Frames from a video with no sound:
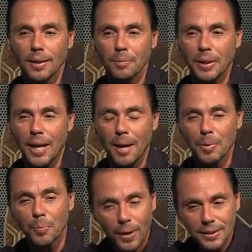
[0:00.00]
became
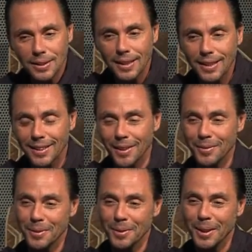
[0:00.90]
the president
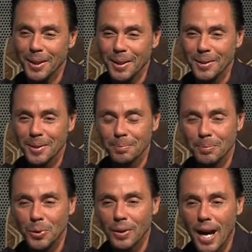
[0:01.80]
of the
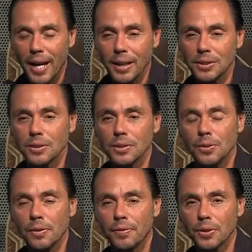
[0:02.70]
Beulah Heights
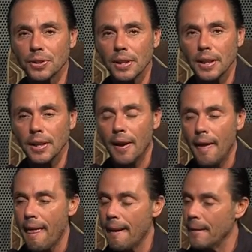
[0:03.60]
University
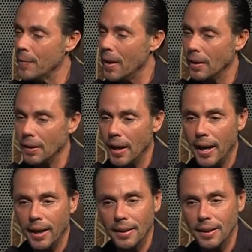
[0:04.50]

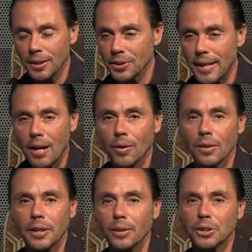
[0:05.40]
and is now
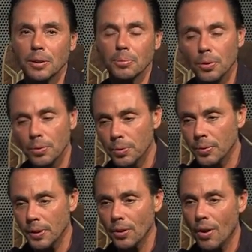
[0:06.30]
a leadership
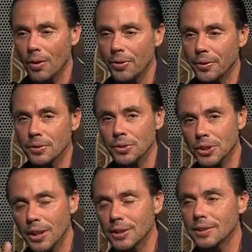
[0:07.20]
guru and an author,
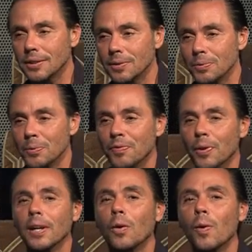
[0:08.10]
just
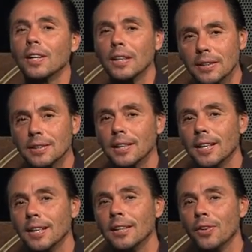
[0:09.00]
very quickly
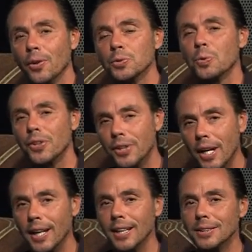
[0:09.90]
said, those were the
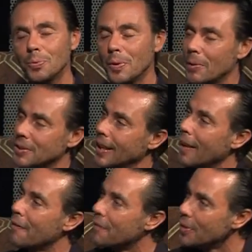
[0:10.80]
days when I was
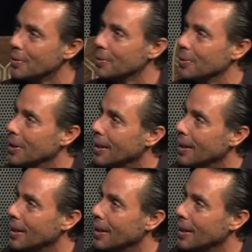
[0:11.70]
getting food